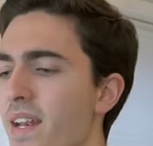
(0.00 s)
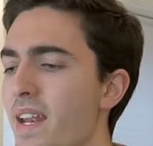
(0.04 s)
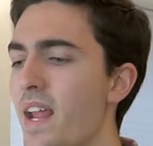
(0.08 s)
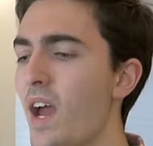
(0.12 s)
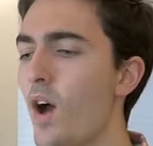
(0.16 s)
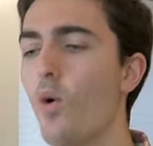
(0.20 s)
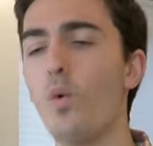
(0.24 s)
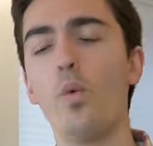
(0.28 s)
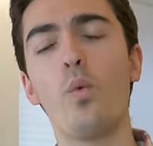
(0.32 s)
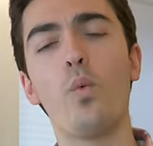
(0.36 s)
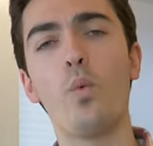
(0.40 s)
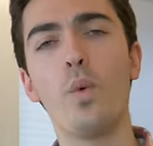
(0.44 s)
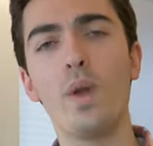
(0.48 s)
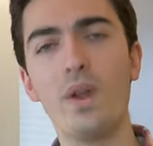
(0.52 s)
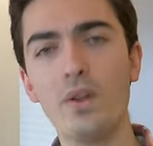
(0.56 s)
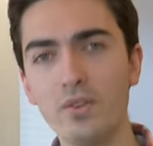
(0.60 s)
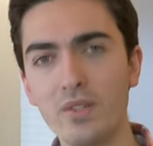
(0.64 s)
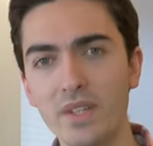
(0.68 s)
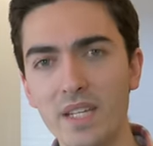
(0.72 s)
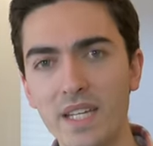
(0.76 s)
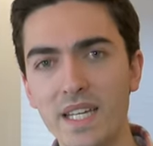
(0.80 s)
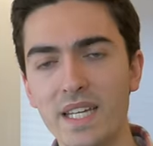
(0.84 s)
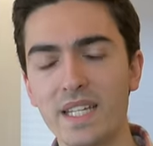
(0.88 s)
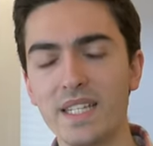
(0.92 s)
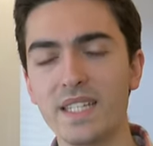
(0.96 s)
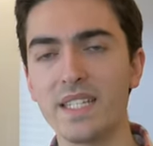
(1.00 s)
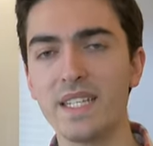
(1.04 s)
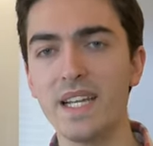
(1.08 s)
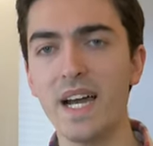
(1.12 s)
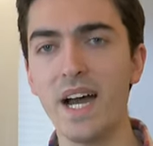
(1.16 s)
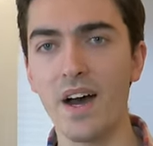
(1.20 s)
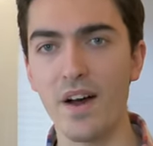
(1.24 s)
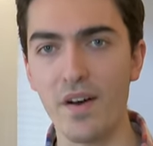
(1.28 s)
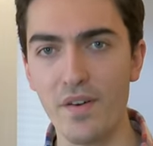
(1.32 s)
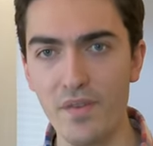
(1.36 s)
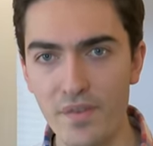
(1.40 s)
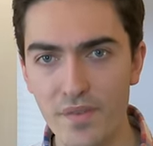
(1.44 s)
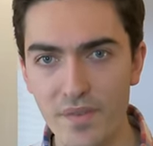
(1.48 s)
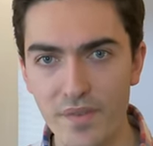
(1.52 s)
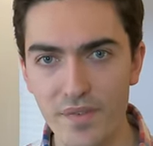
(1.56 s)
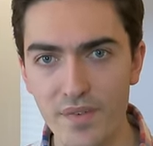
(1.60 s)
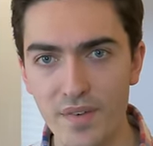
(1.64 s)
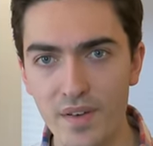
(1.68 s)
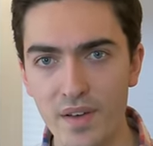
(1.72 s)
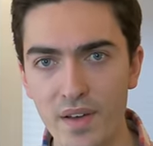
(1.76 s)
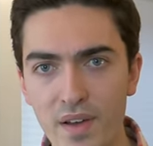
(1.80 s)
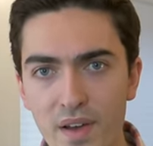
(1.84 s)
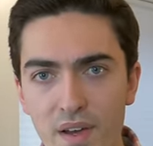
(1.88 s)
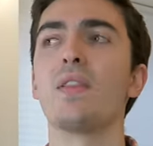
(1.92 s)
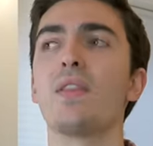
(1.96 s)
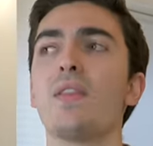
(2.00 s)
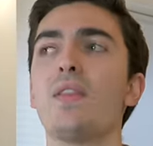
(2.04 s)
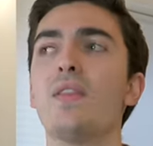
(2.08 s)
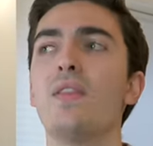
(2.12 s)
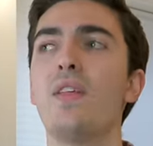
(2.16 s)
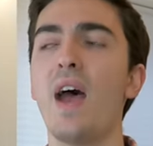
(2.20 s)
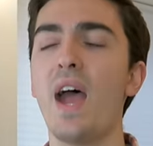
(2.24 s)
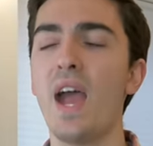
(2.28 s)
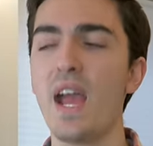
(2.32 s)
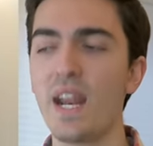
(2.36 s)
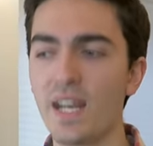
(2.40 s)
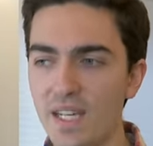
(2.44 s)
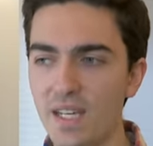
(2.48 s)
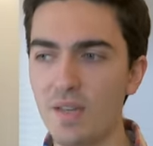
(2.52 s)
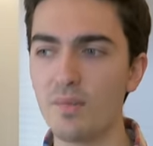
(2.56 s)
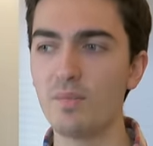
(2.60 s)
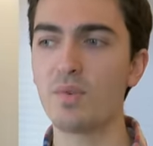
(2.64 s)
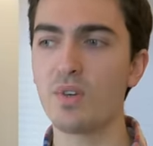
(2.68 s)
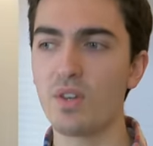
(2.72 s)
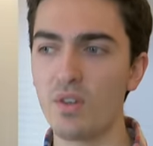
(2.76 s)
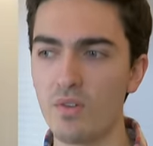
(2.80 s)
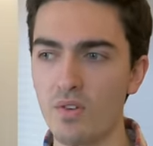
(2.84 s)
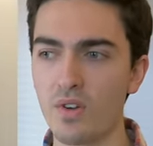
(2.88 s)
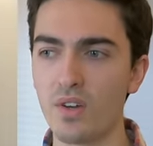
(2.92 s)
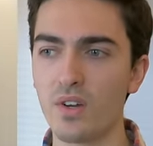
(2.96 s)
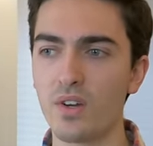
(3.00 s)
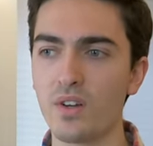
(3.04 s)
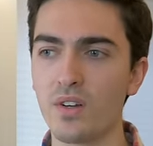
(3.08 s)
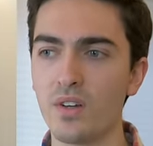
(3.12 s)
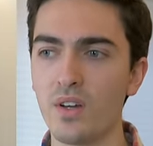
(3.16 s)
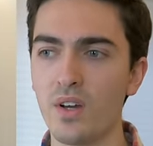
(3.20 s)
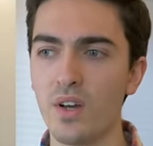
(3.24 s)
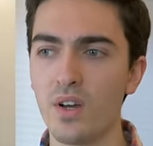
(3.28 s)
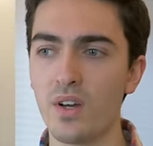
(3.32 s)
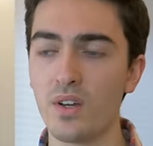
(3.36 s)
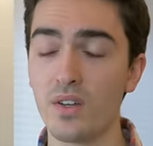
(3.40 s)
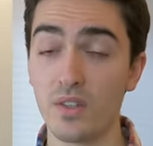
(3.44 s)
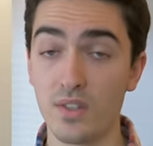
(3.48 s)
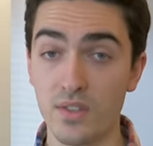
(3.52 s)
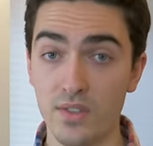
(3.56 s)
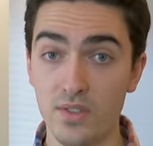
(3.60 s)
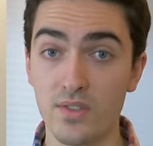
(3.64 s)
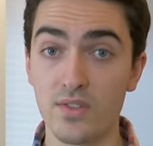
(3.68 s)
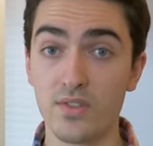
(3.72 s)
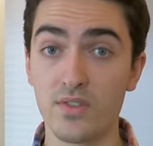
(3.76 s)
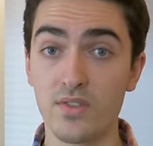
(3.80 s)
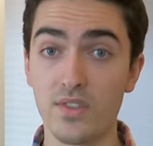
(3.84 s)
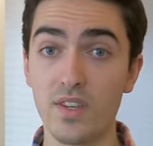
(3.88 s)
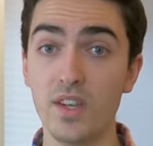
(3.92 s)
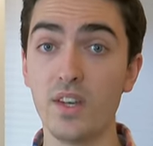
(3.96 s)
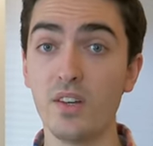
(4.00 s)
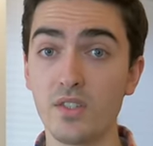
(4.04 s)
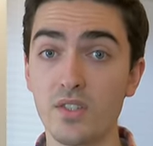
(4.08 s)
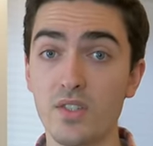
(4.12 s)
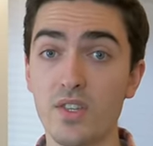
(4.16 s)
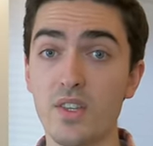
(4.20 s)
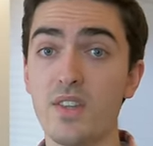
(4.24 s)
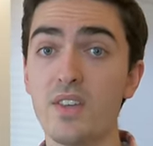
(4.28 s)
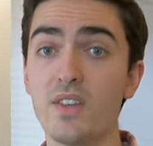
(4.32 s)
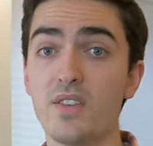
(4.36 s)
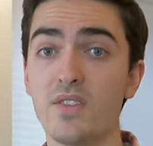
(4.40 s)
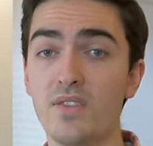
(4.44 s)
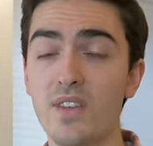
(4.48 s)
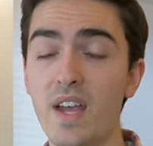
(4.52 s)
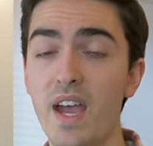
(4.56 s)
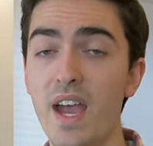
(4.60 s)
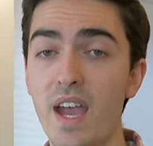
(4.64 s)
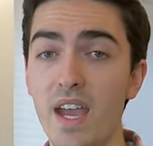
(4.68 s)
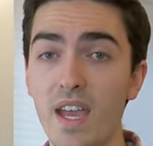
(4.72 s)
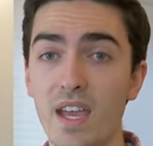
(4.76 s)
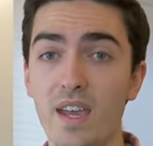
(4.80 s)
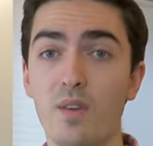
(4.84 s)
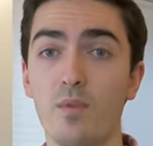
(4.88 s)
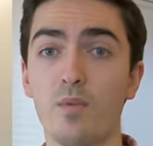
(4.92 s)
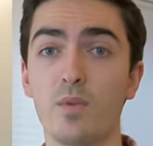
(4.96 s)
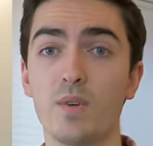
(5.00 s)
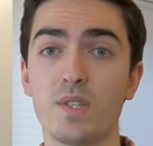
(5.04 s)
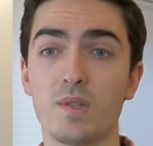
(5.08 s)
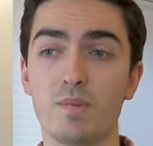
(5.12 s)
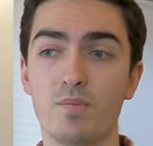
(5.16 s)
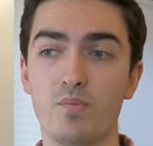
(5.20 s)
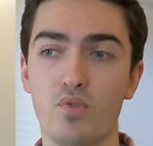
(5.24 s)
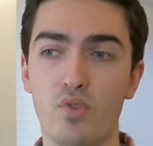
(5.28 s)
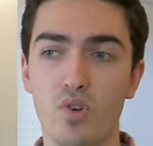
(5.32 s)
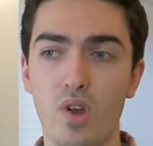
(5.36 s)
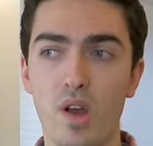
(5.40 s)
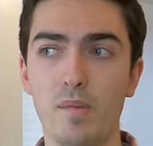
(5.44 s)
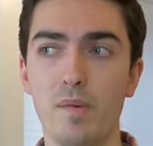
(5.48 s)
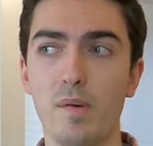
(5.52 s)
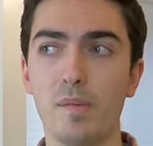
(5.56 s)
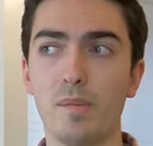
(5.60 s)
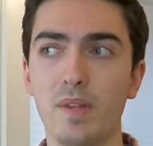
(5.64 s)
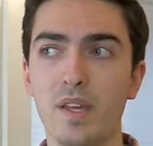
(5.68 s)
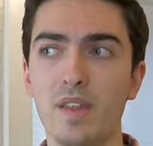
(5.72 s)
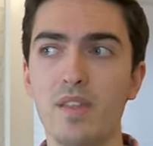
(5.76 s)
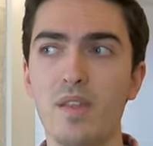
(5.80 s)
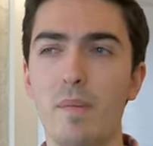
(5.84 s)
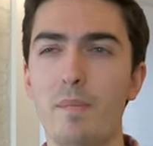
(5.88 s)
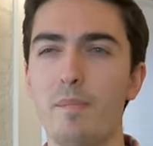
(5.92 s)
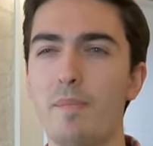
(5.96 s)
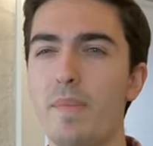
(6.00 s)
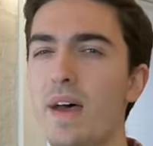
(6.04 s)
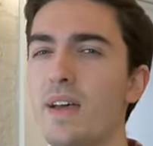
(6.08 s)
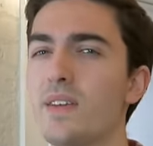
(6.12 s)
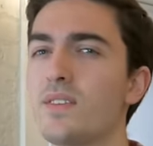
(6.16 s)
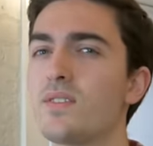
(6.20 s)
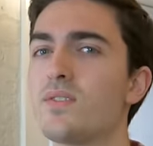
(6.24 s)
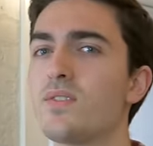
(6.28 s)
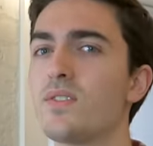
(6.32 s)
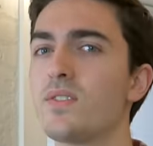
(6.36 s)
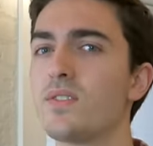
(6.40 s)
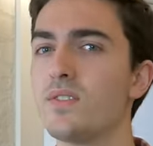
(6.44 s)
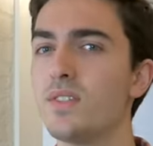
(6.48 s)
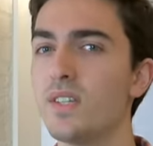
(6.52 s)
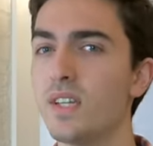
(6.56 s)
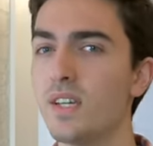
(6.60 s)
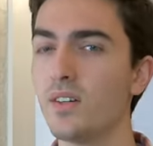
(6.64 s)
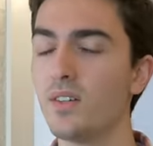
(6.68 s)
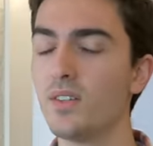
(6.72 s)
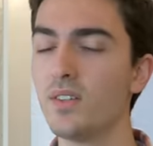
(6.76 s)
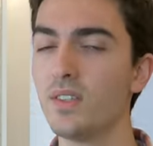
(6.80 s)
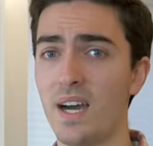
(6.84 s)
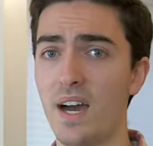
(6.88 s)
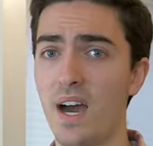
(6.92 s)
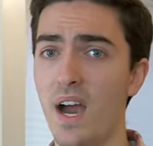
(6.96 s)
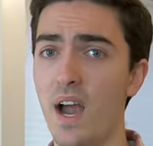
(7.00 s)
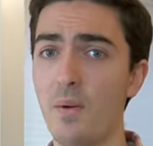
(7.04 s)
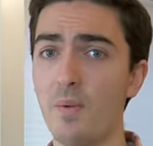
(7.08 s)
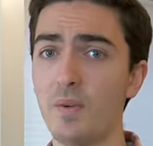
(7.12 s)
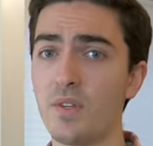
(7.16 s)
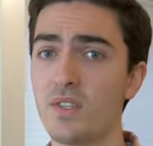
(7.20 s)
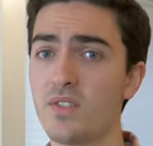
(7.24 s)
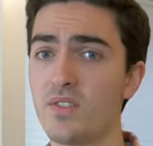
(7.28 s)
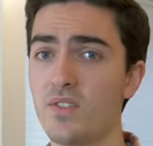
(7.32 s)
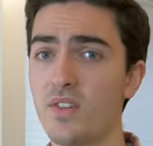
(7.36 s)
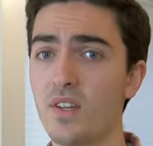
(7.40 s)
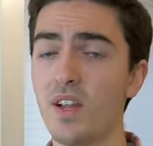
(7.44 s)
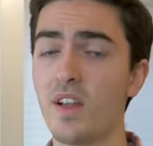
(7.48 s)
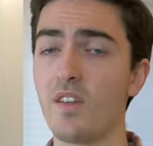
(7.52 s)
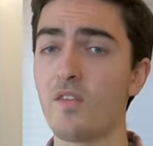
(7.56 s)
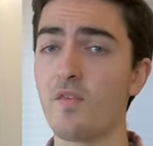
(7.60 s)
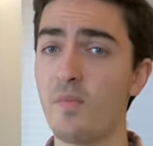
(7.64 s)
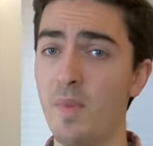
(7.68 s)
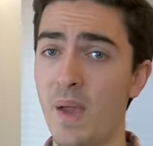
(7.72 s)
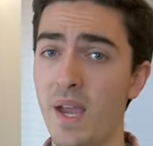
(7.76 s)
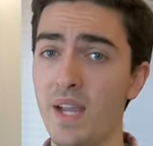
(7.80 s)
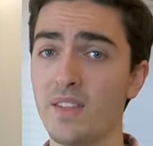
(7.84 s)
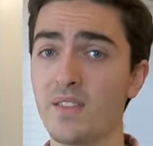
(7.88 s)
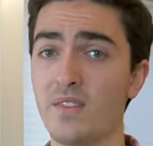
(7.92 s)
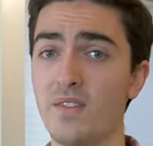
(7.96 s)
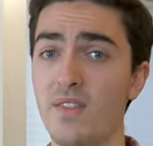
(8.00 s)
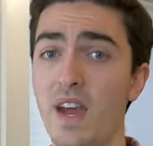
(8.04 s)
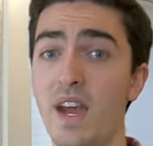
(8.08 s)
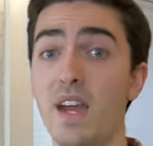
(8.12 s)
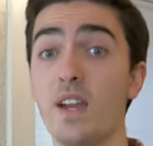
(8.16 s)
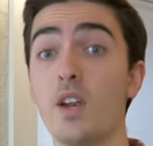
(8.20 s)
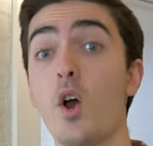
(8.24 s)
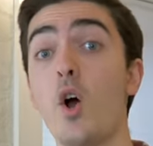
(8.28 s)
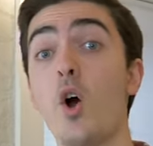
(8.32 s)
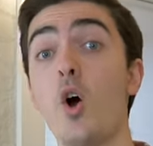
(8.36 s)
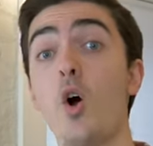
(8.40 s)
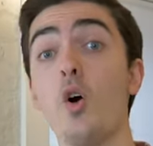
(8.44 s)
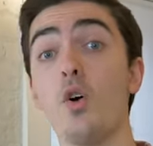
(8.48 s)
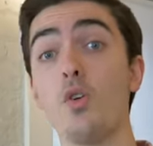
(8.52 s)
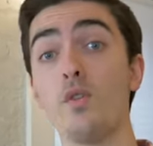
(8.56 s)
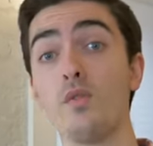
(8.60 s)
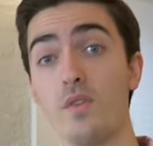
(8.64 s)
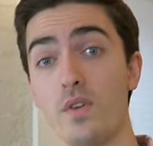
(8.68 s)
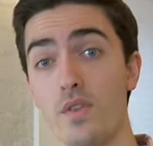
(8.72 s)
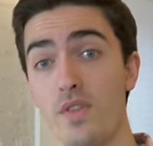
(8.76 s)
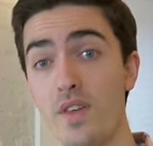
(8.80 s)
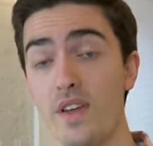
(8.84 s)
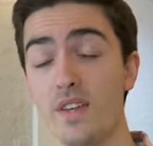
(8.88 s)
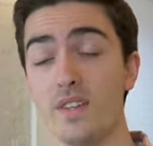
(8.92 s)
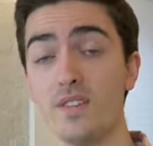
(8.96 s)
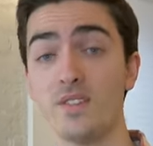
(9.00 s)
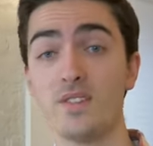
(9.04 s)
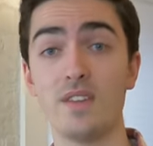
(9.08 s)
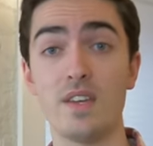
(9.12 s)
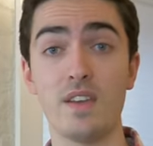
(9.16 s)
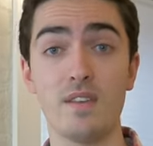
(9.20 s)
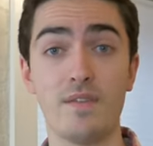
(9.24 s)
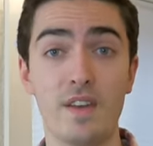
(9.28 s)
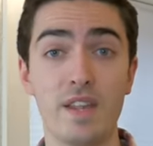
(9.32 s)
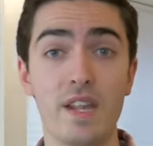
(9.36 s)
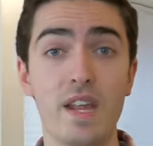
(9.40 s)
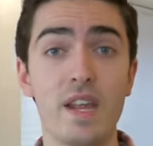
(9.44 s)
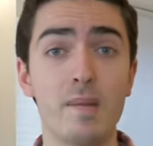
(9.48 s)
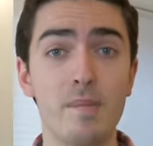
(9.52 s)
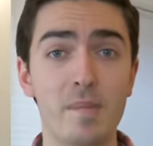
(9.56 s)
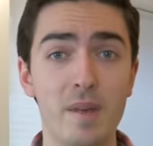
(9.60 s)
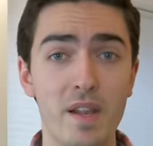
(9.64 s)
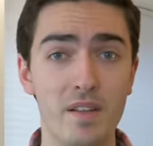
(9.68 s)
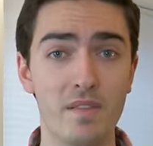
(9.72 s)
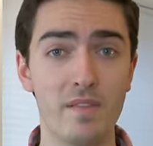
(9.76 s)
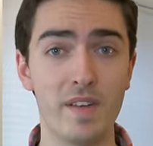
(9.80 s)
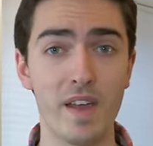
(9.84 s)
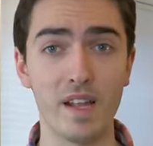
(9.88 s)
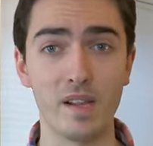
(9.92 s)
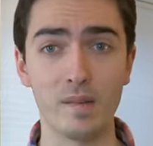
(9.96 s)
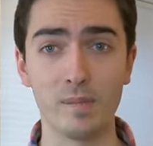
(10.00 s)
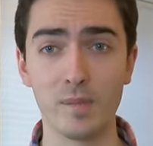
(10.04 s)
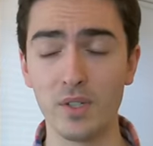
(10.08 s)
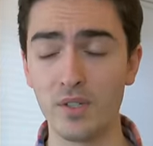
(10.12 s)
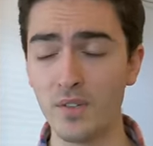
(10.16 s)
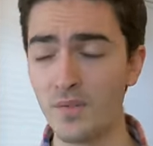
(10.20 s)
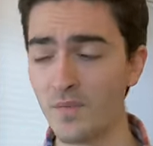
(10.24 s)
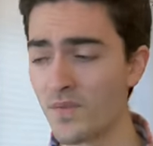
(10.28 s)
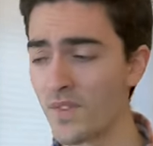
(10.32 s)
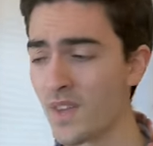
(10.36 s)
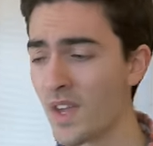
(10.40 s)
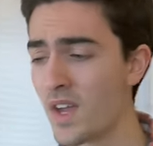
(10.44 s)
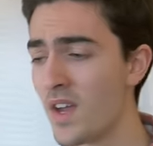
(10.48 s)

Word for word: Now, weirdly enough, that computer still to this day was probably the best deal. I would still have picked that over this if it had been available.